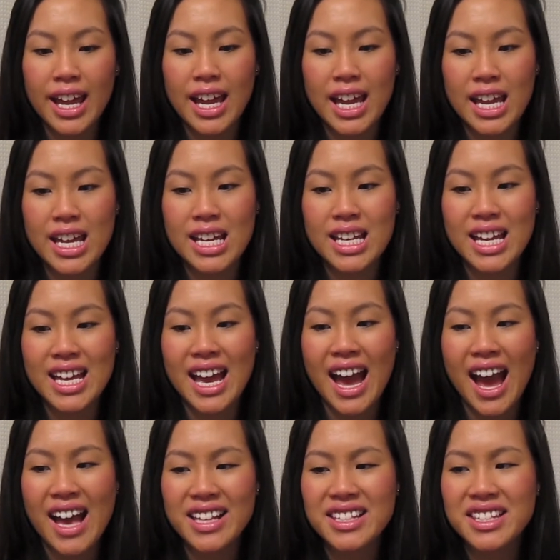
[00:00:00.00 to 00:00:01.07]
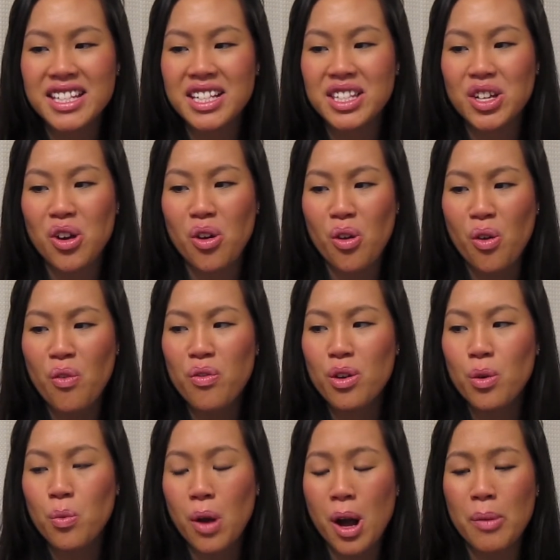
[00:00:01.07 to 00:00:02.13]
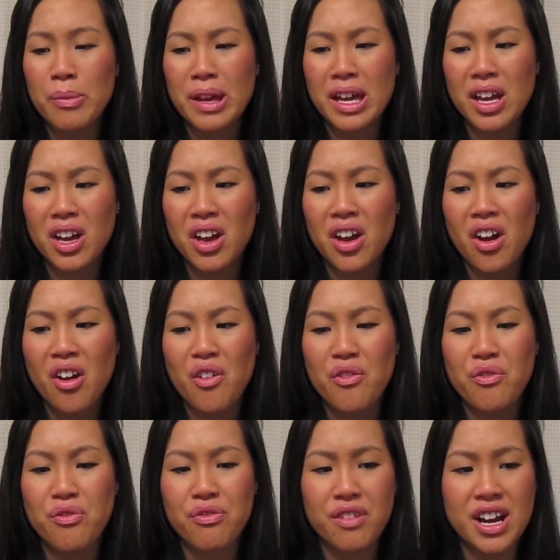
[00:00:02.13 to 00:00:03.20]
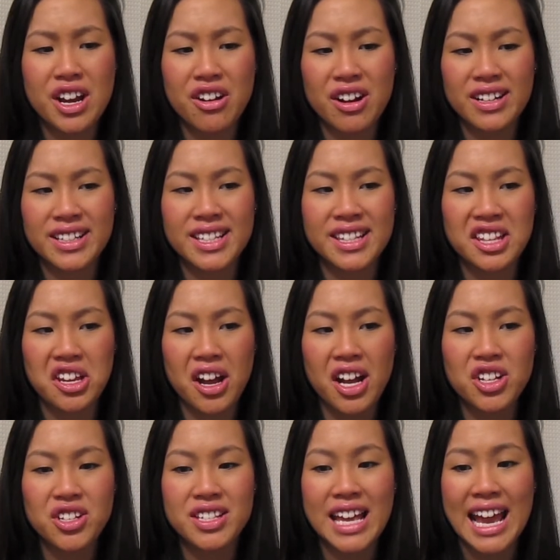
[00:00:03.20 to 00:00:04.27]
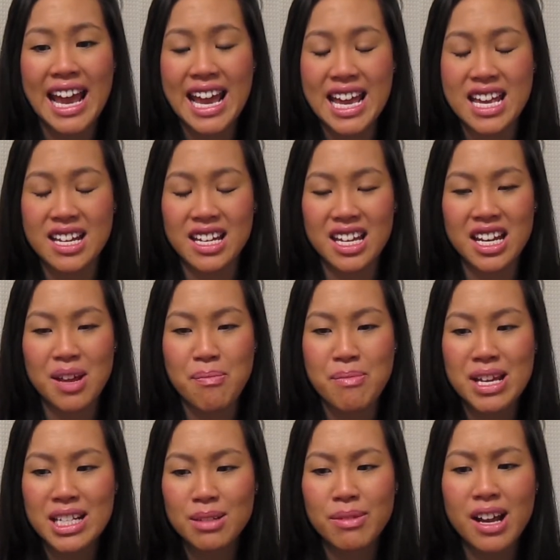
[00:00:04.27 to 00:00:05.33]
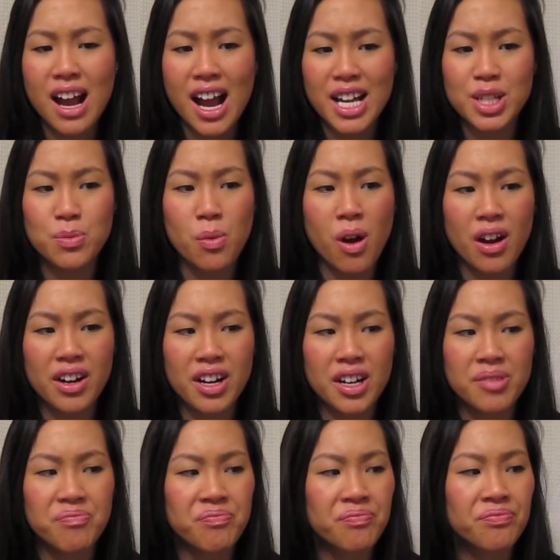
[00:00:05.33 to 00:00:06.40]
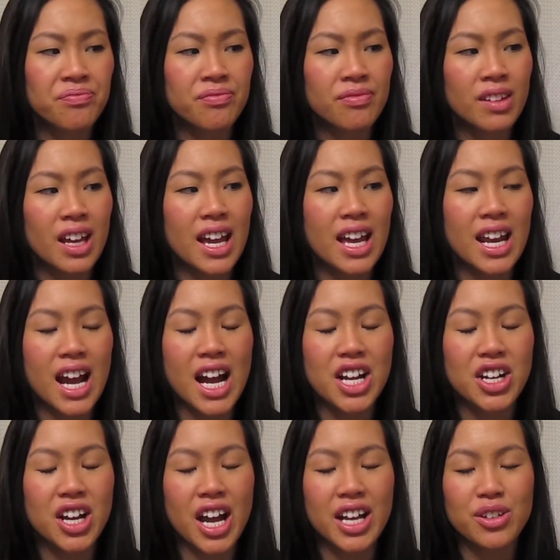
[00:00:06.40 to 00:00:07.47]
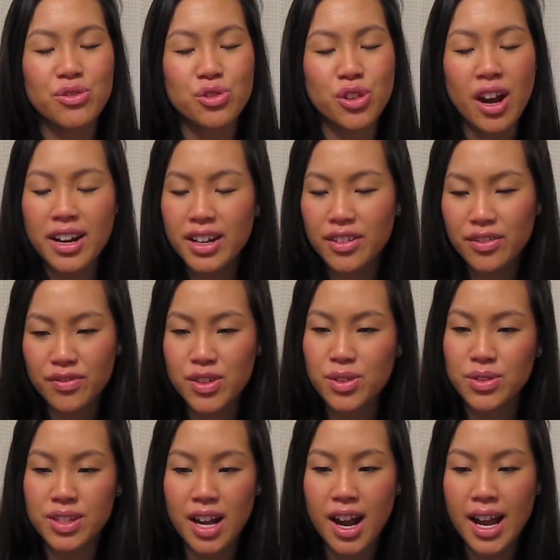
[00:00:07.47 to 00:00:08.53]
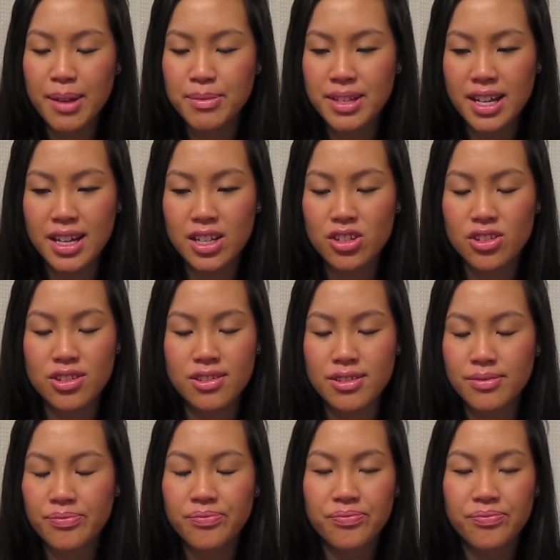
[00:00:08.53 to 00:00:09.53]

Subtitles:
And it has this overwhelming fragrance that I just hate, and it makes my eyes water. And I tried it a few times and I just